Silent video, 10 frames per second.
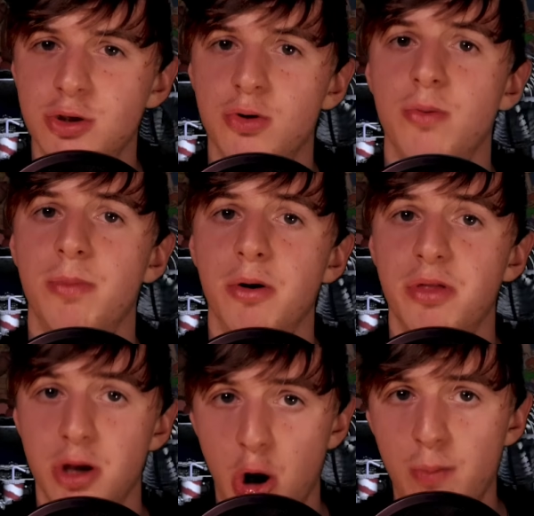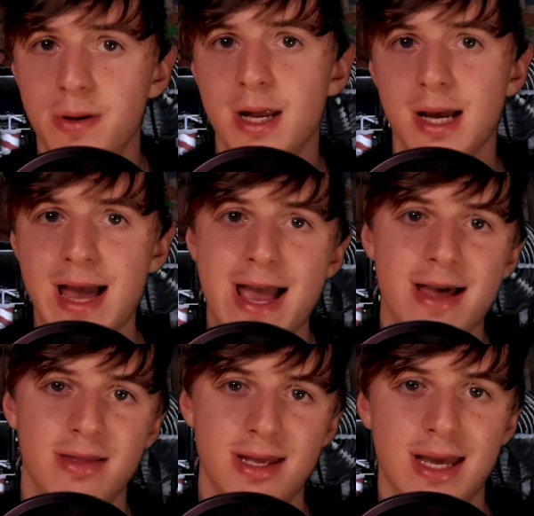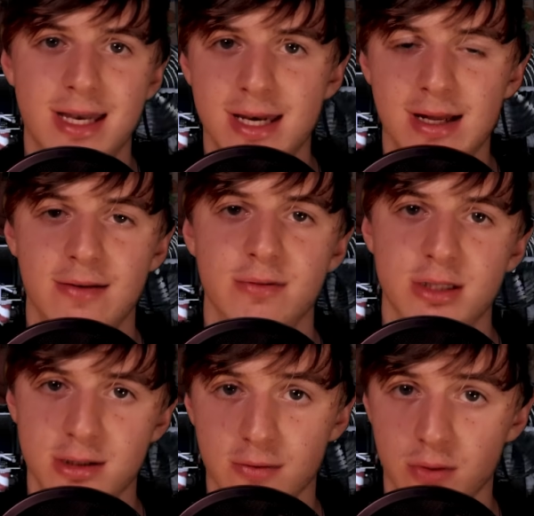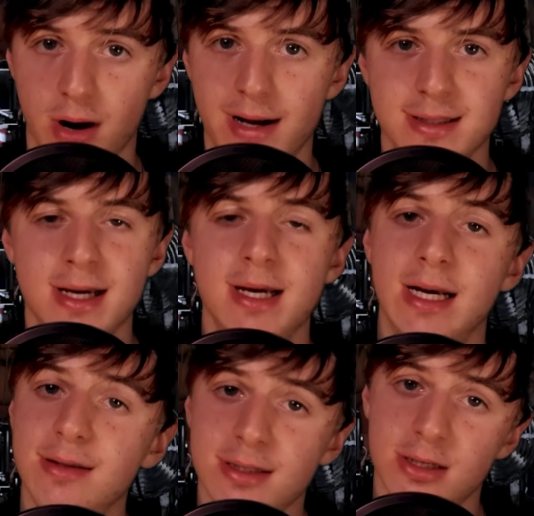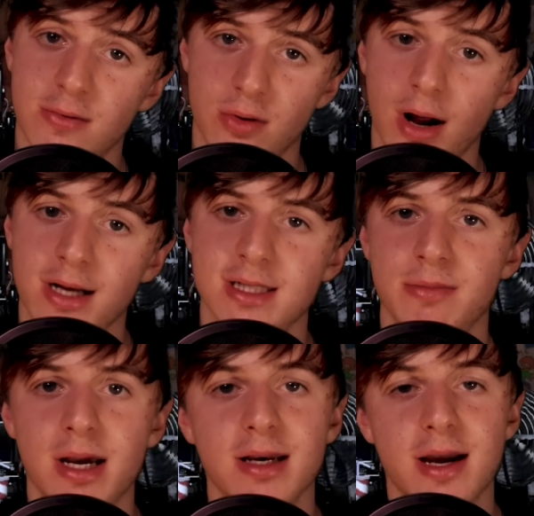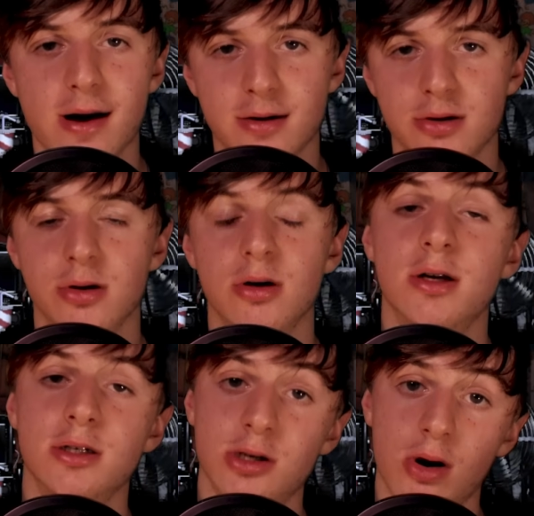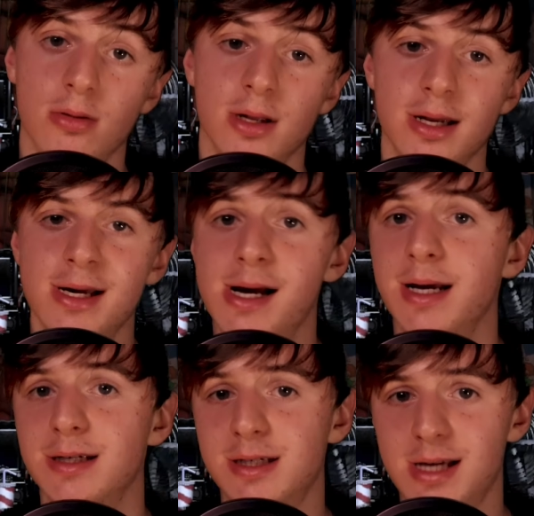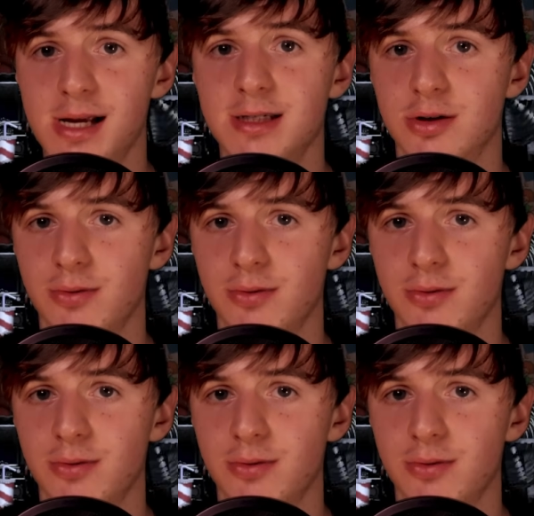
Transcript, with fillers: to both the opening and the ending of The Silver Eyes. In The Silver Eyes, the main character, Charlie, is chased